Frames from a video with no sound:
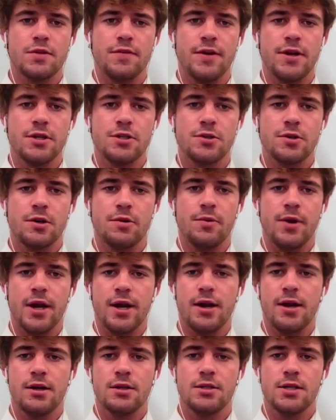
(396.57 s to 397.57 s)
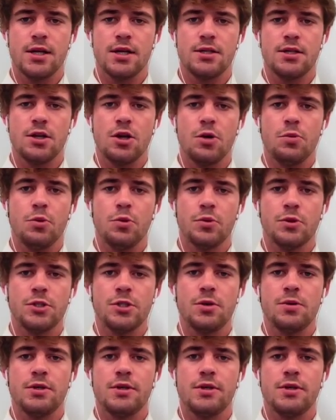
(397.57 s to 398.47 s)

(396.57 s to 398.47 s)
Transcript: of history why Constantinople was so